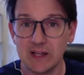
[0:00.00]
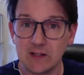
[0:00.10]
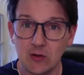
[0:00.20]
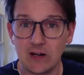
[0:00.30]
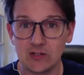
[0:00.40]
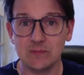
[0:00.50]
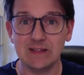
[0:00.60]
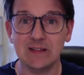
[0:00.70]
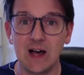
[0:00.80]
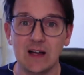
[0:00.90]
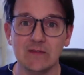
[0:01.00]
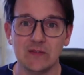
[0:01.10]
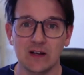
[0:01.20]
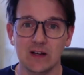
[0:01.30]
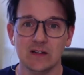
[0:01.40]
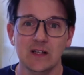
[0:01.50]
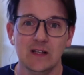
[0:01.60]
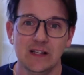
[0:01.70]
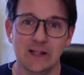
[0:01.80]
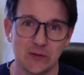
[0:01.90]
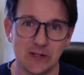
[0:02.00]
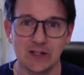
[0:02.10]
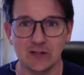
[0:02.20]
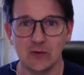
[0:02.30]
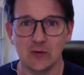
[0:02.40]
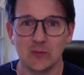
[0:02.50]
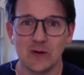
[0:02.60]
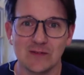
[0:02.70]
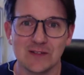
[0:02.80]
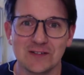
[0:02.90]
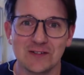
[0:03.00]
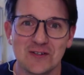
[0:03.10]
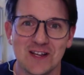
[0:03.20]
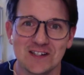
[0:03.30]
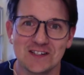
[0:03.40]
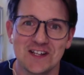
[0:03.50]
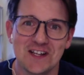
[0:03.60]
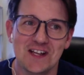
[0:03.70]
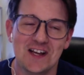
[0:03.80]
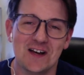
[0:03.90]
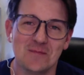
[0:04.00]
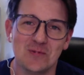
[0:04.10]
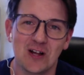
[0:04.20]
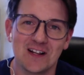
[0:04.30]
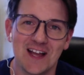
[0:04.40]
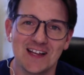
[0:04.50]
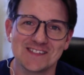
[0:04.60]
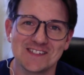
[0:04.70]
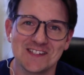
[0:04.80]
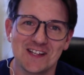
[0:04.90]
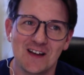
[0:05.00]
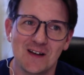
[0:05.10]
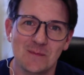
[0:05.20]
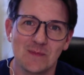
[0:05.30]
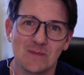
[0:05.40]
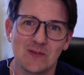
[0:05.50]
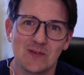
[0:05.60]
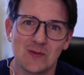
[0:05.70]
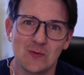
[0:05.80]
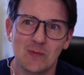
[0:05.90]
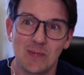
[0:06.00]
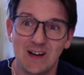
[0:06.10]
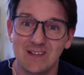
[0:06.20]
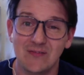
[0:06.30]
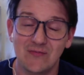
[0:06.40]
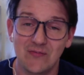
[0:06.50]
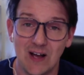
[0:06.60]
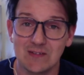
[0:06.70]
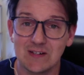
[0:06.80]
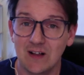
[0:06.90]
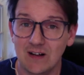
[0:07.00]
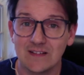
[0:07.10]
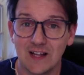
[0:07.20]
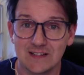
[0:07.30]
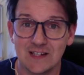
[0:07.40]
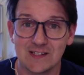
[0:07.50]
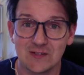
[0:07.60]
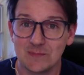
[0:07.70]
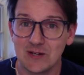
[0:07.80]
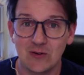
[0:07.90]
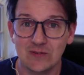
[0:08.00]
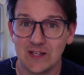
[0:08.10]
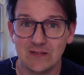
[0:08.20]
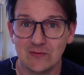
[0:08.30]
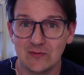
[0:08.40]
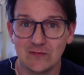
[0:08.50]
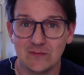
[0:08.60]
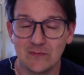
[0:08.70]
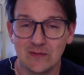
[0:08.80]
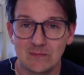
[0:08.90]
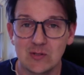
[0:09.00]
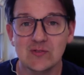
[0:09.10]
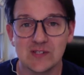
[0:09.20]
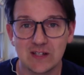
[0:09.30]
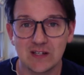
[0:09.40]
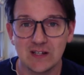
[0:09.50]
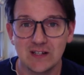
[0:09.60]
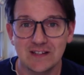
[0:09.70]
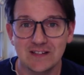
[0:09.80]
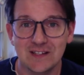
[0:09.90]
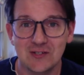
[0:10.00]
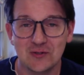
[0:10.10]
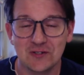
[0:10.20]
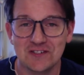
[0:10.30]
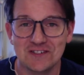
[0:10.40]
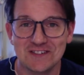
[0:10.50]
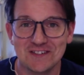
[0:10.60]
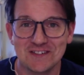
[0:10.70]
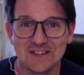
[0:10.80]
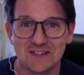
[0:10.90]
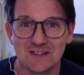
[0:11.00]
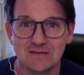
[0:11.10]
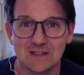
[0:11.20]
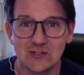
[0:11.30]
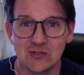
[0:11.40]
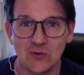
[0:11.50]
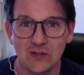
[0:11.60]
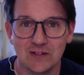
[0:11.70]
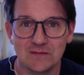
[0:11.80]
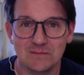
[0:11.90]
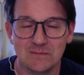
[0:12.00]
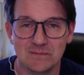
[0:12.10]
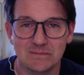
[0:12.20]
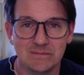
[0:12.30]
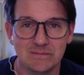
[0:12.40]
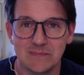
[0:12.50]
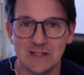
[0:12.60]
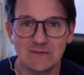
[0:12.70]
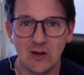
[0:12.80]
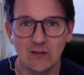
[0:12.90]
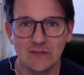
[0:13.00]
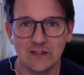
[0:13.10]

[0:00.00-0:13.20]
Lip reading: They'll actually be live, either here or wherever they're located, broadcasting through about 5 o'clock that day. So it'll be a whole day full of music that you can enjoy and be involved in.